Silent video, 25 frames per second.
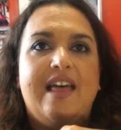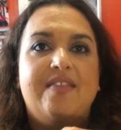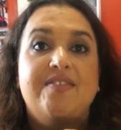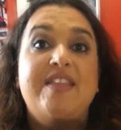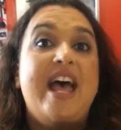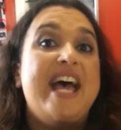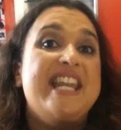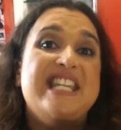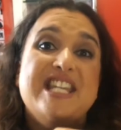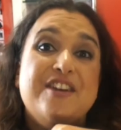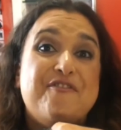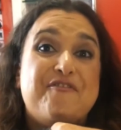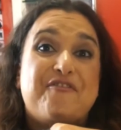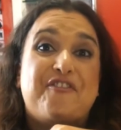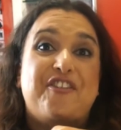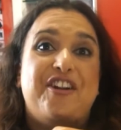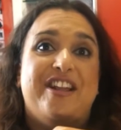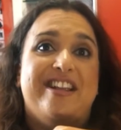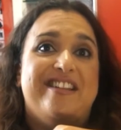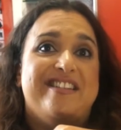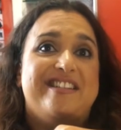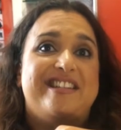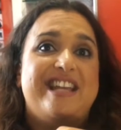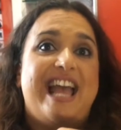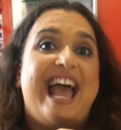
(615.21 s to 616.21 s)
They're
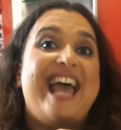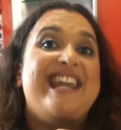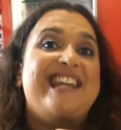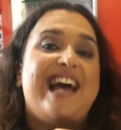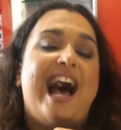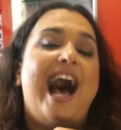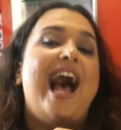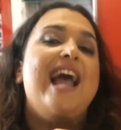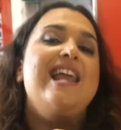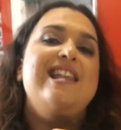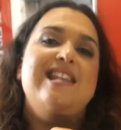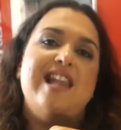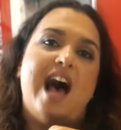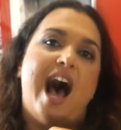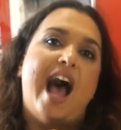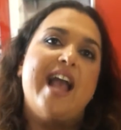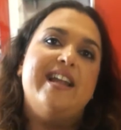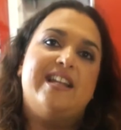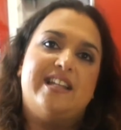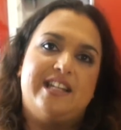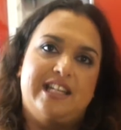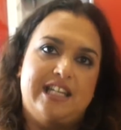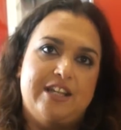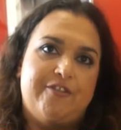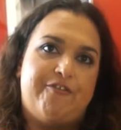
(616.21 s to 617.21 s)
different and I
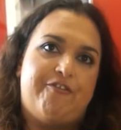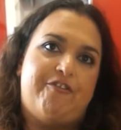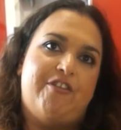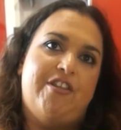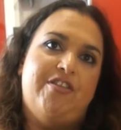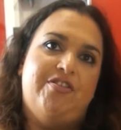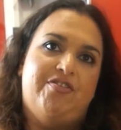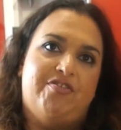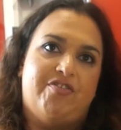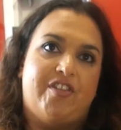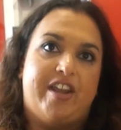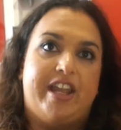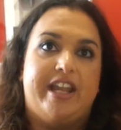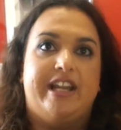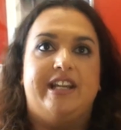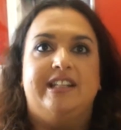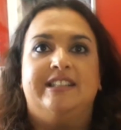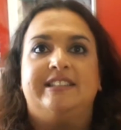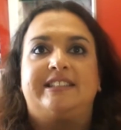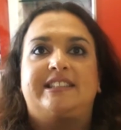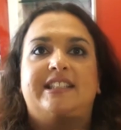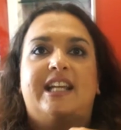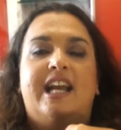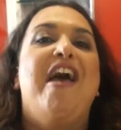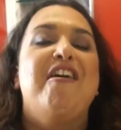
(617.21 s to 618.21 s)
like different
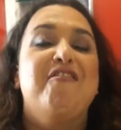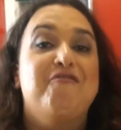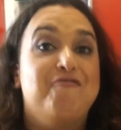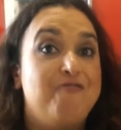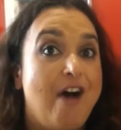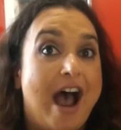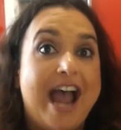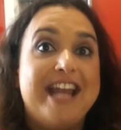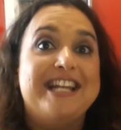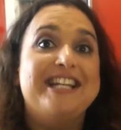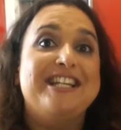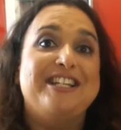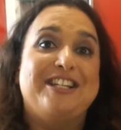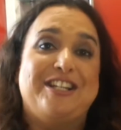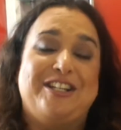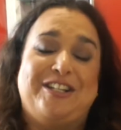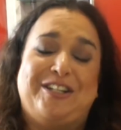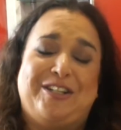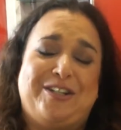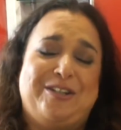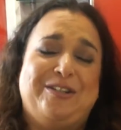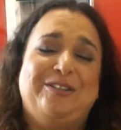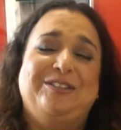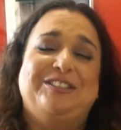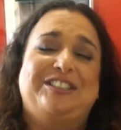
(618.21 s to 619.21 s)
things finding these
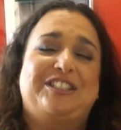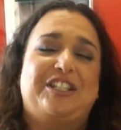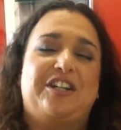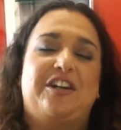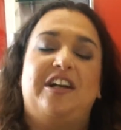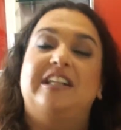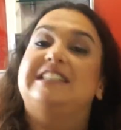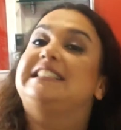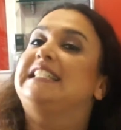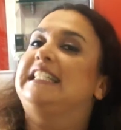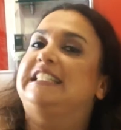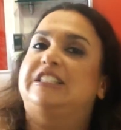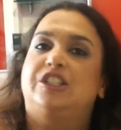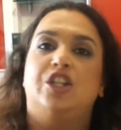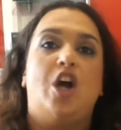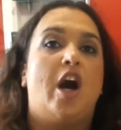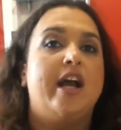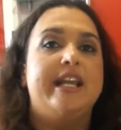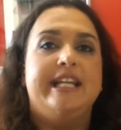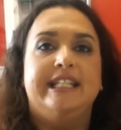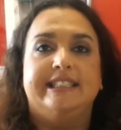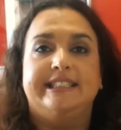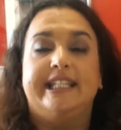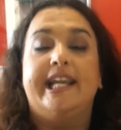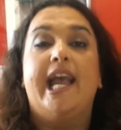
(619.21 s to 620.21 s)
shoes, girls, is
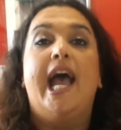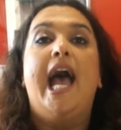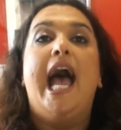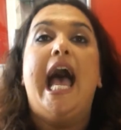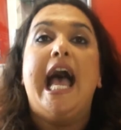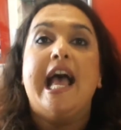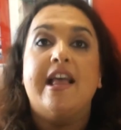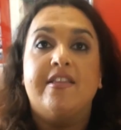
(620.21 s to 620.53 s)
not easy.